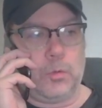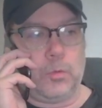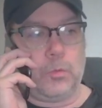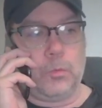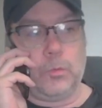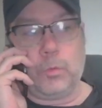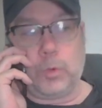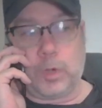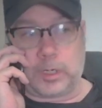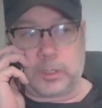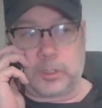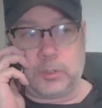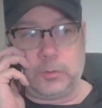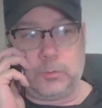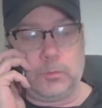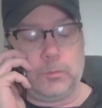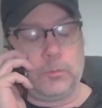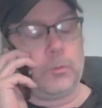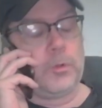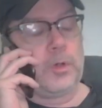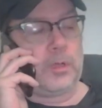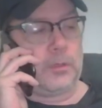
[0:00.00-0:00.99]
What could
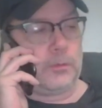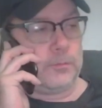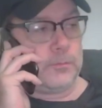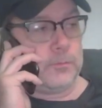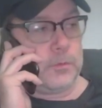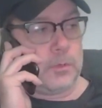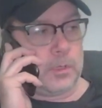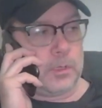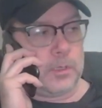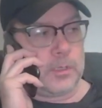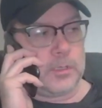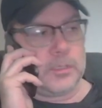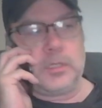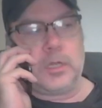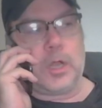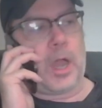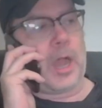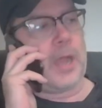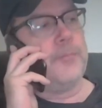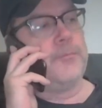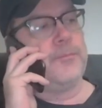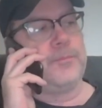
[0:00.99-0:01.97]
well you know,
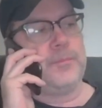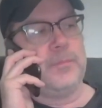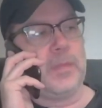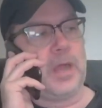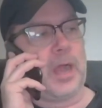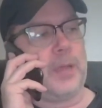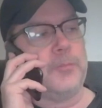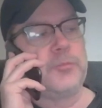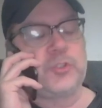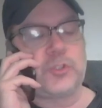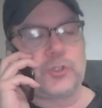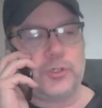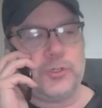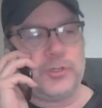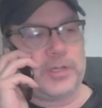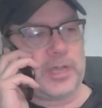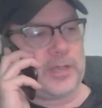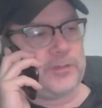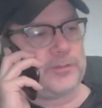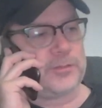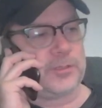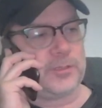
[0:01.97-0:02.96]
I'm I'm sure you
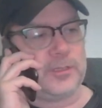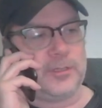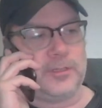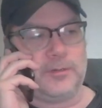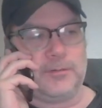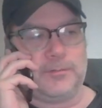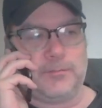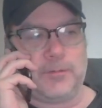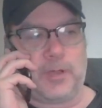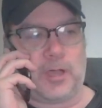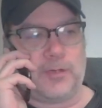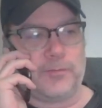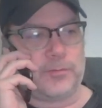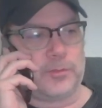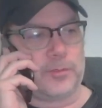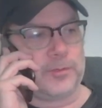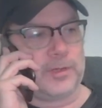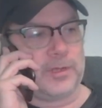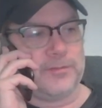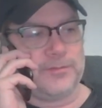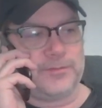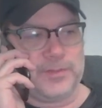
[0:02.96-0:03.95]
guys are going to hover
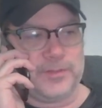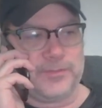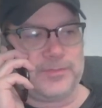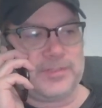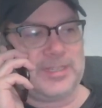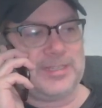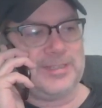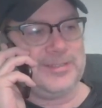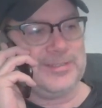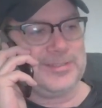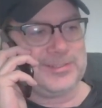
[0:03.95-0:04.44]
around 15,